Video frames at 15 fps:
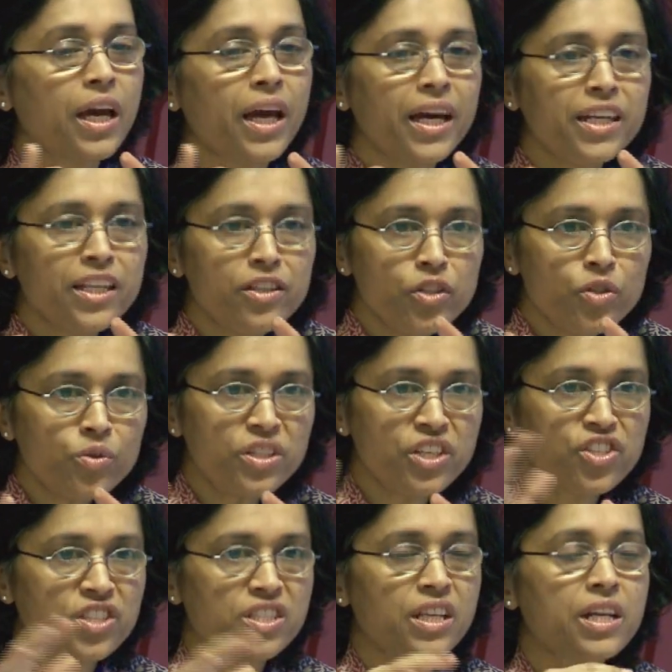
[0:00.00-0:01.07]
Any new
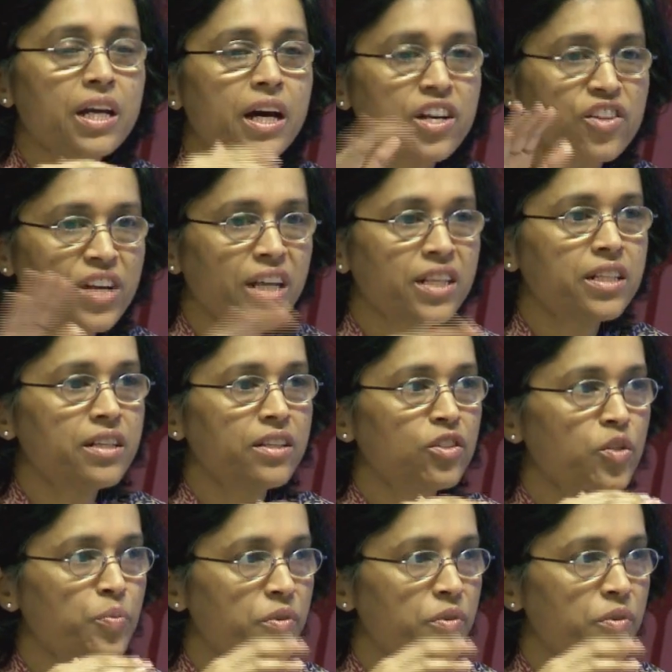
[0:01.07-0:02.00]
teachers that are attracted into the